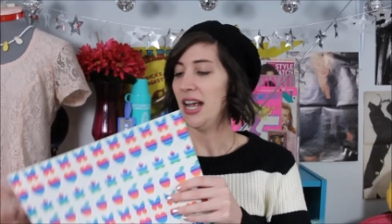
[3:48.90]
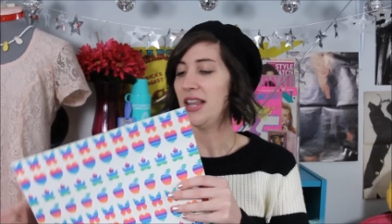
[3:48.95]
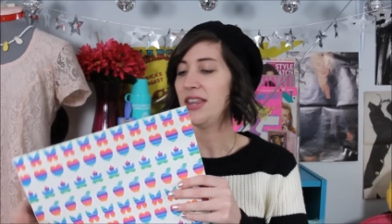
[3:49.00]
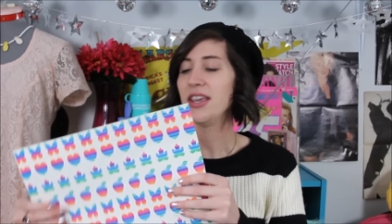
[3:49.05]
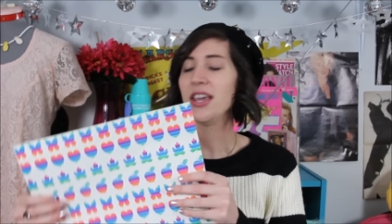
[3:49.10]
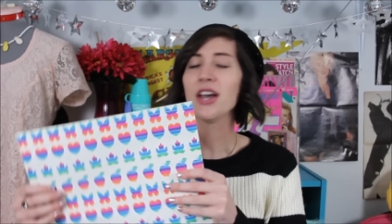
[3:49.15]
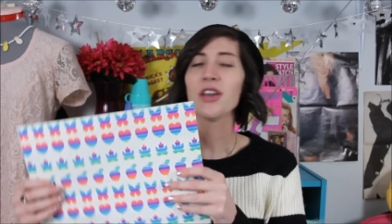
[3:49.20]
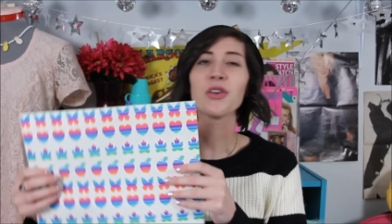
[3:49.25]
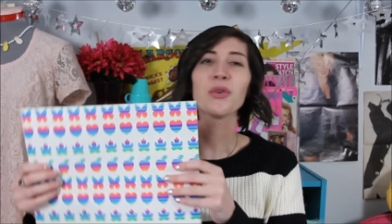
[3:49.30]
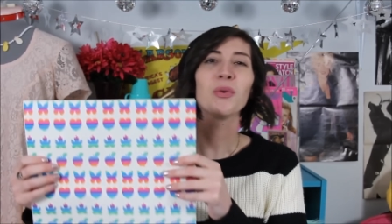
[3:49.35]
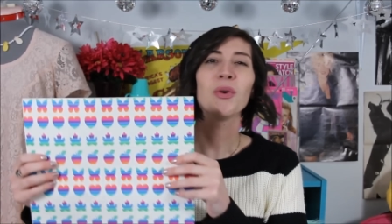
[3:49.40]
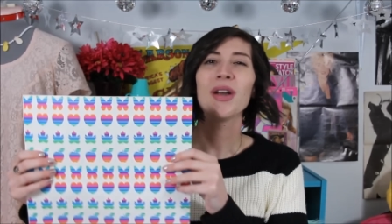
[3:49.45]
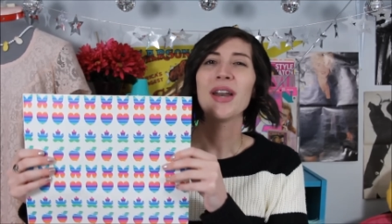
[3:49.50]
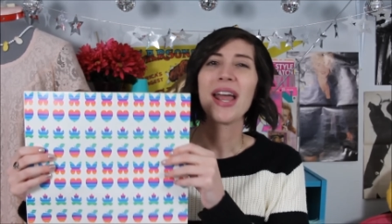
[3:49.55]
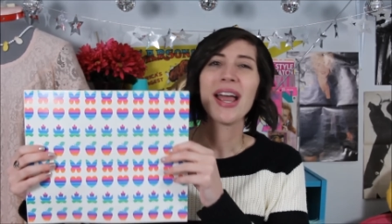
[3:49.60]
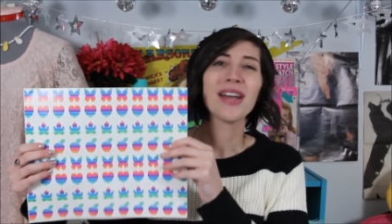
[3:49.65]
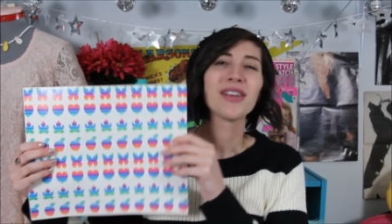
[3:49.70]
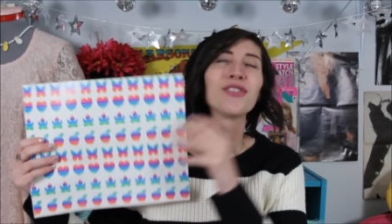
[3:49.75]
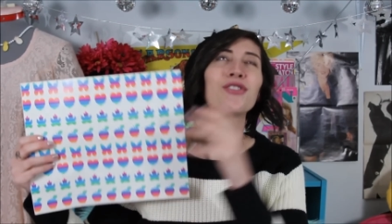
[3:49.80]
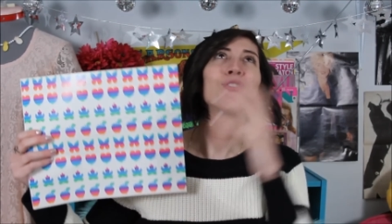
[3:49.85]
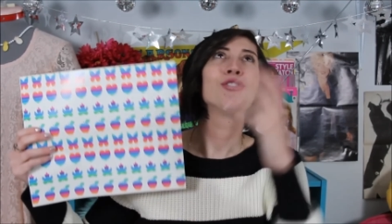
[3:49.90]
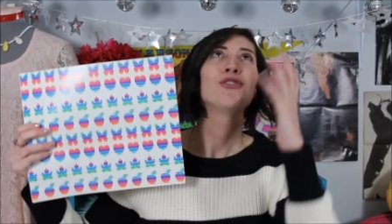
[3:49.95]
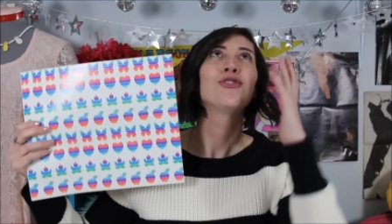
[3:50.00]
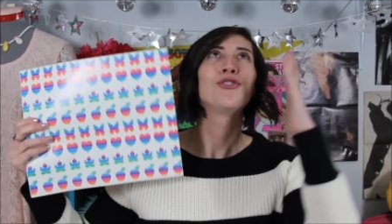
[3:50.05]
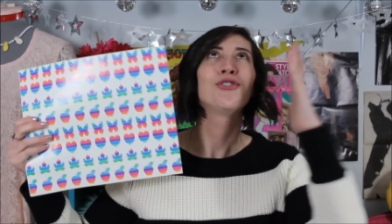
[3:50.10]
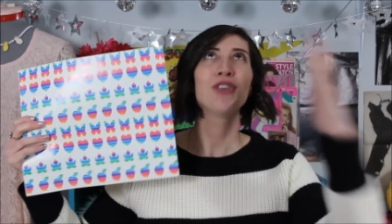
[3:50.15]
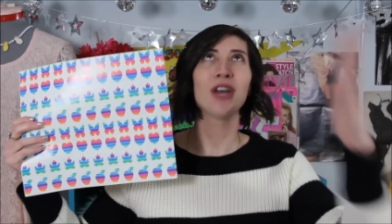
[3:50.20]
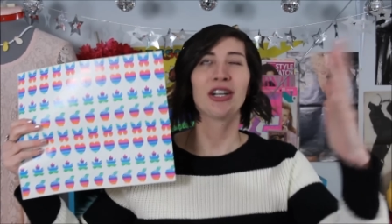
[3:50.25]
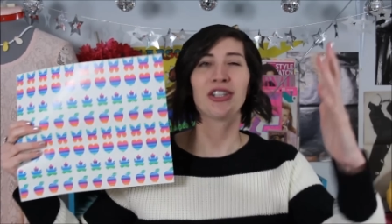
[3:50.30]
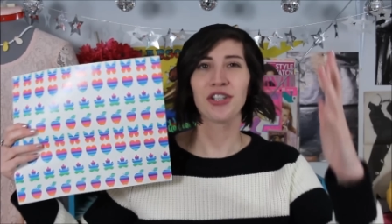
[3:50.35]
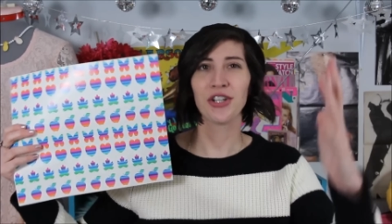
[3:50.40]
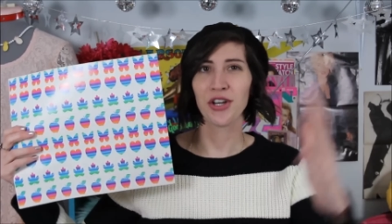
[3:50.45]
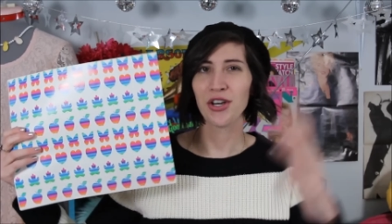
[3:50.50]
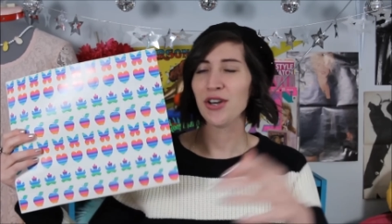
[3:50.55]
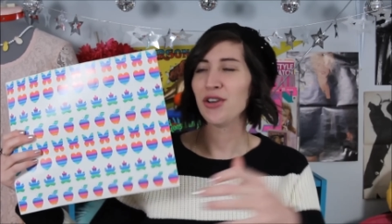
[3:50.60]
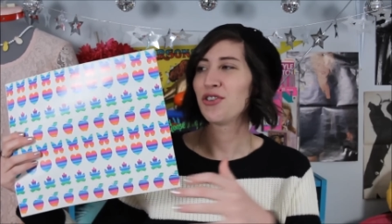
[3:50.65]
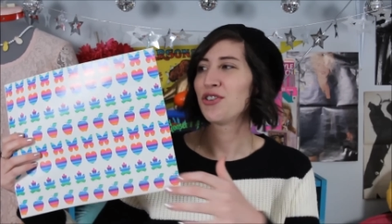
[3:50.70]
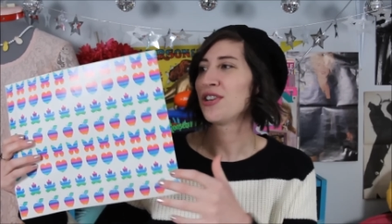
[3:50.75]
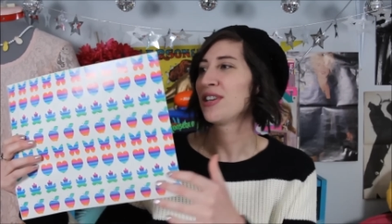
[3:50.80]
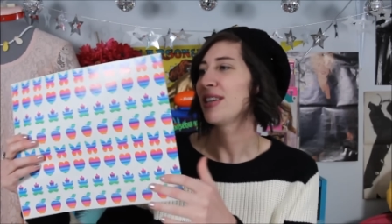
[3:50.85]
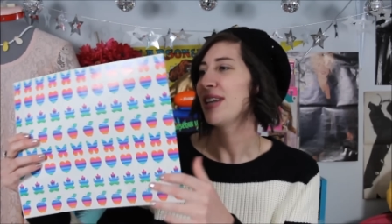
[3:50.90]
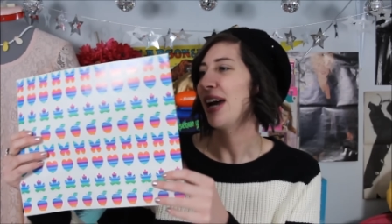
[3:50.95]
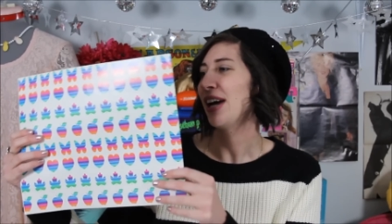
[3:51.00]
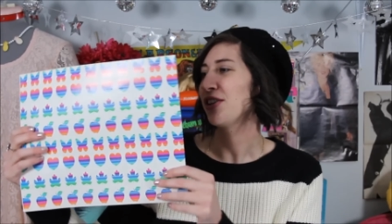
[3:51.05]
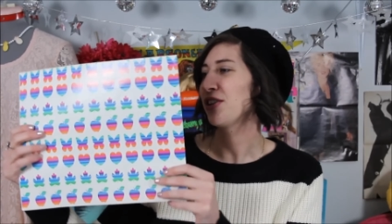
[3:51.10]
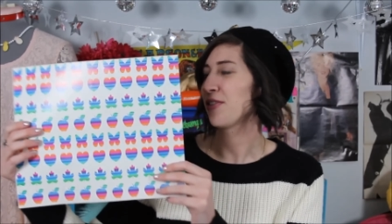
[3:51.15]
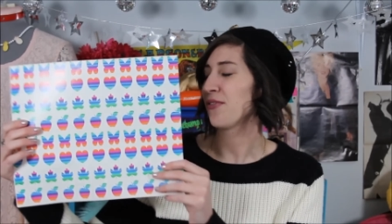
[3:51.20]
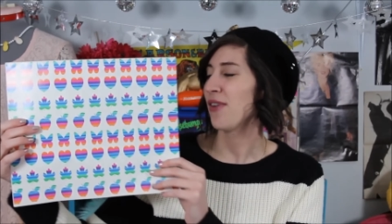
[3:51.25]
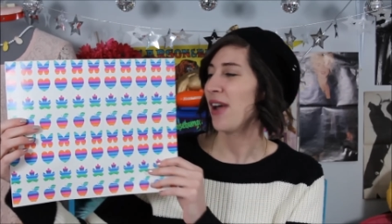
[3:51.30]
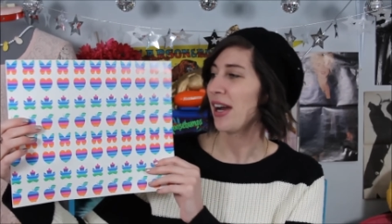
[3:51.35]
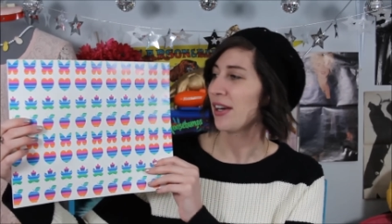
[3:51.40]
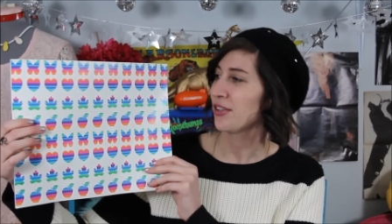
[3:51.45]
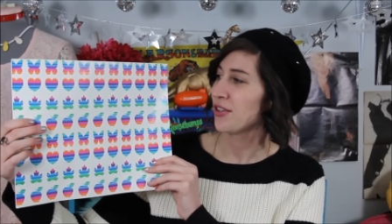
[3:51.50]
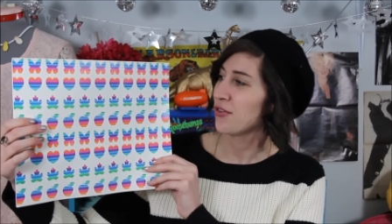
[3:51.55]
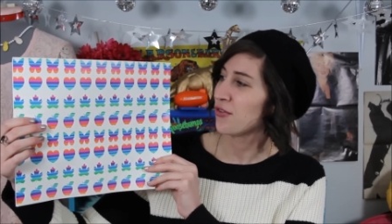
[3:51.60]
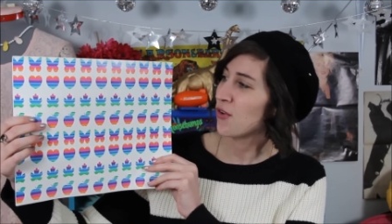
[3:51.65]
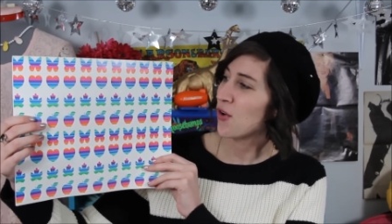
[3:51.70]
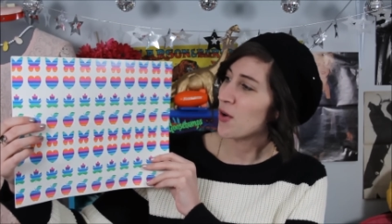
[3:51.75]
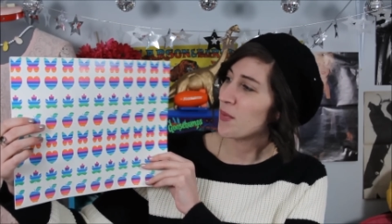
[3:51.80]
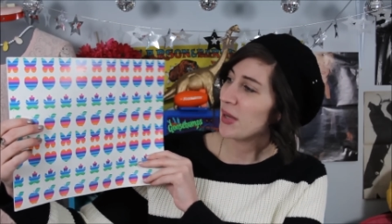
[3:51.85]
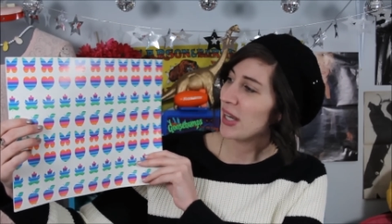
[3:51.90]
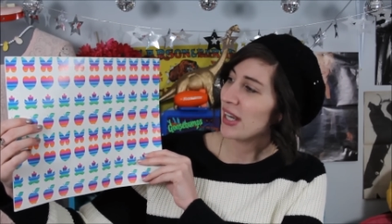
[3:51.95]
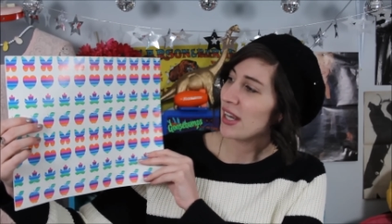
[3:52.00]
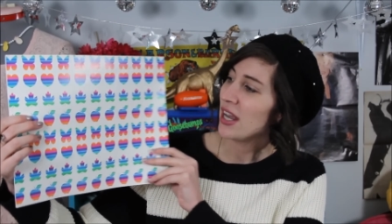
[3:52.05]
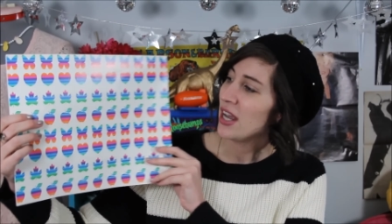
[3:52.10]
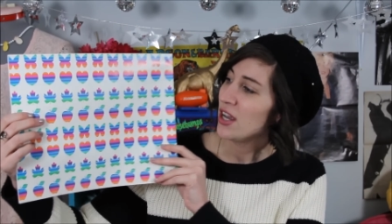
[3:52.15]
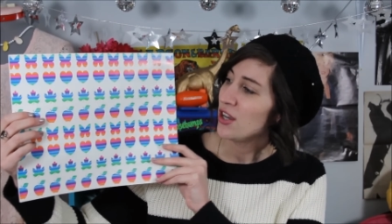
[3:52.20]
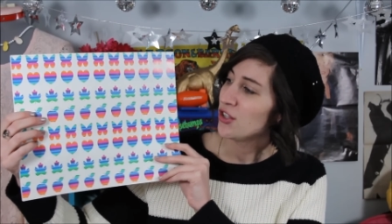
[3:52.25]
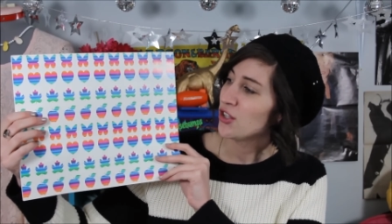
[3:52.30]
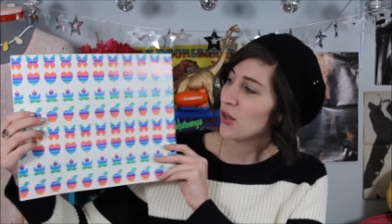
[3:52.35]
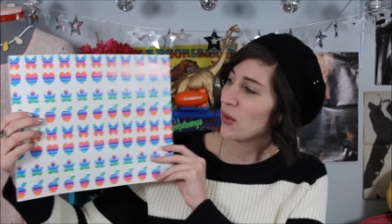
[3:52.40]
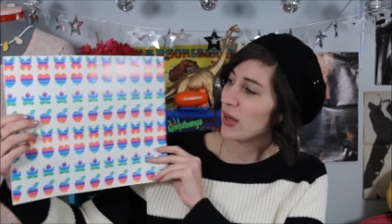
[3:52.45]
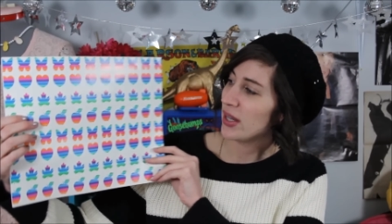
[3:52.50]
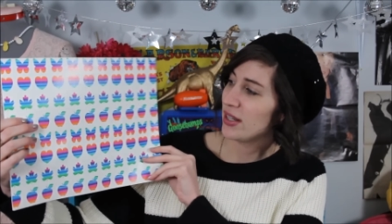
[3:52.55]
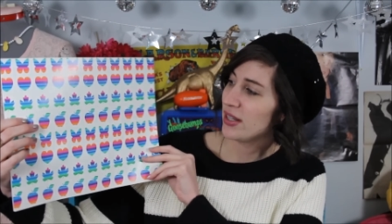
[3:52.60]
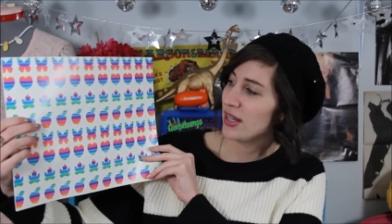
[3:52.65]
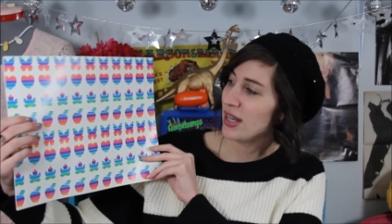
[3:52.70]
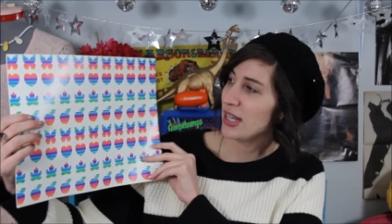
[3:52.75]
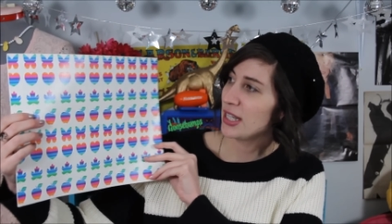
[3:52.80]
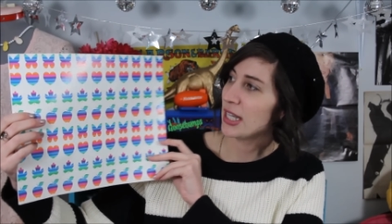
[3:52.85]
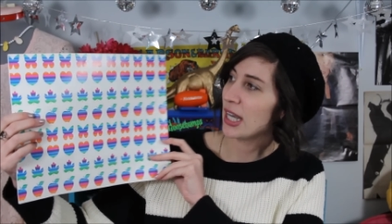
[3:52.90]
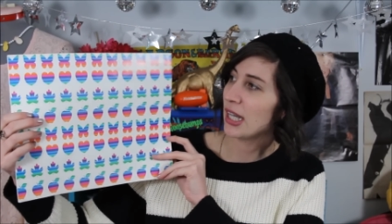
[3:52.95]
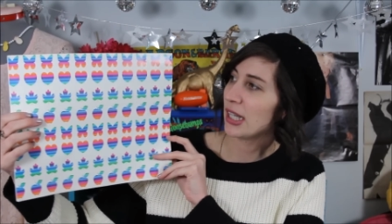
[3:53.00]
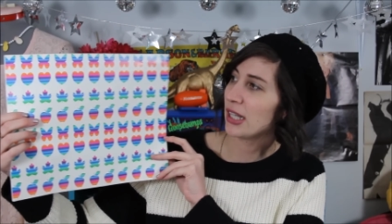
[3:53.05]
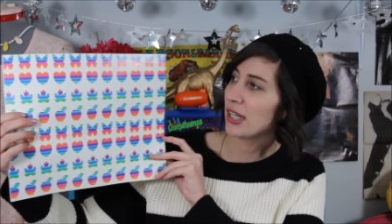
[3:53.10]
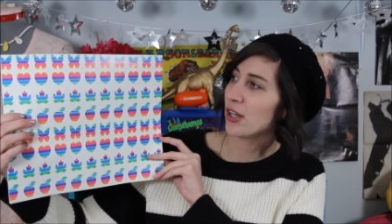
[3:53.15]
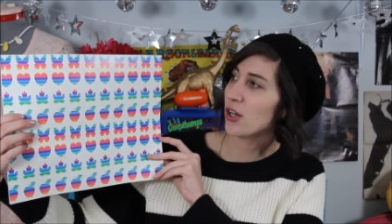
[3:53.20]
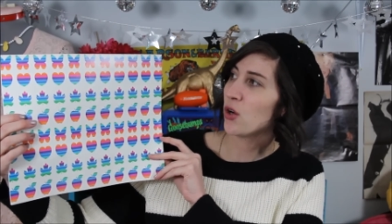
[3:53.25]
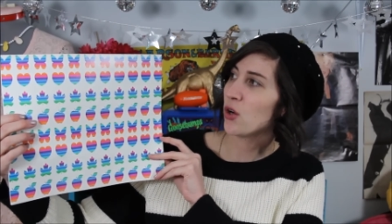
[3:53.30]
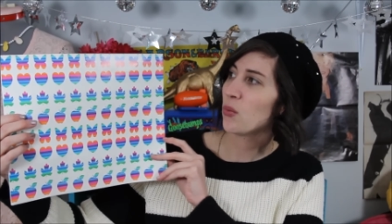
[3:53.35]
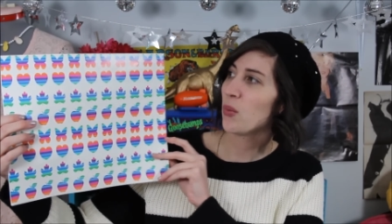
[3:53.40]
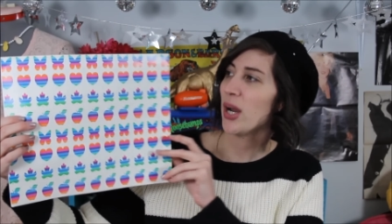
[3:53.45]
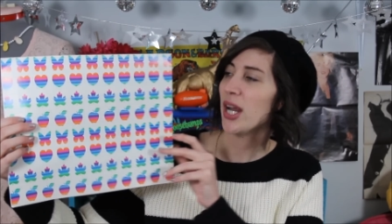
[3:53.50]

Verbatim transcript: And the other one has such a huge nostalgic factor for me. So it's these little